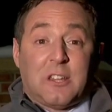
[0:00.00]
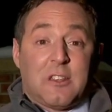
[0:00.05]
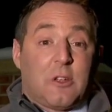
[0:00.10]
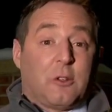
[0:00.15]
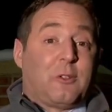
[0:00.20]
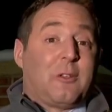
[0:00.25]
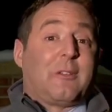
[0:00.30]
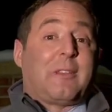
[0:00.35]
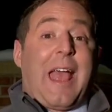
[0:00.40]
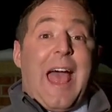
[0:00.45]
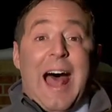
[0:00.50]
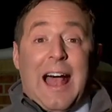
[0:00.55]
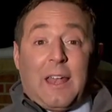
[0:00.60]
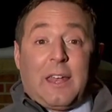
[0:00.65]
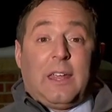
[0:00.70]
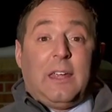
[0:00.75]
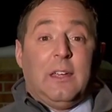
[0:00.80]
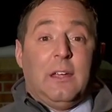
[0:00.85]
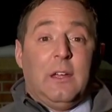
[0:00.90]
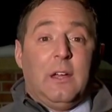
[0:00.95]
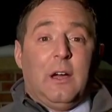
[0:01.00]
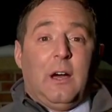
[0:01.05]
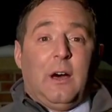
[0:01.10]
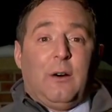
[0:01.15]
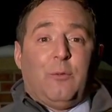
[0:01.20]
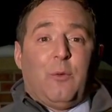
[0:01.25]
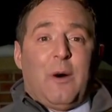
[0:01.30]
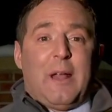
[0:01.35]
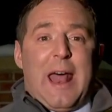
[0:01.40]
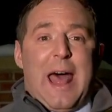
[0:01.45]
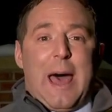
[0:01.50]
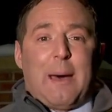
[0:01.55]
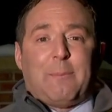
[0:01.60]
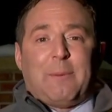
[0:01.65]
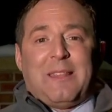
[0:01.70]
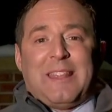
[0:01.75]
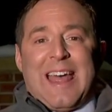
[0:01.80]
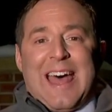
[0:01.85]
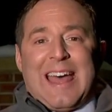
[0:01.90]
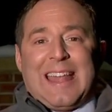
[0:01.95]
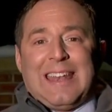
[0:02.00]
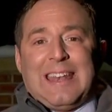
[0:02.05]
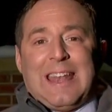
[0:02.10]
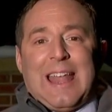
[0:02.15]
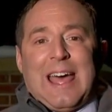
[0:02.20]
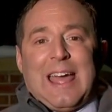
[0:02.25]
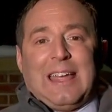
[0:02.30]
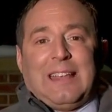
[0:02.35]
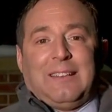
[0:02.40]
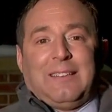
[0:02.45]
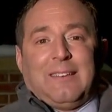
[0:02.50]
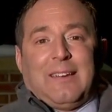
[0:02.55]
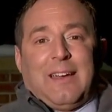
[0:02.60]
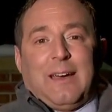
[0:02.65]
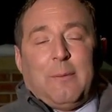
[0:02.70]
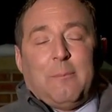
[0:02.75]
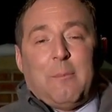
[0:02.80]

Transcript: to the totality of what happened that night,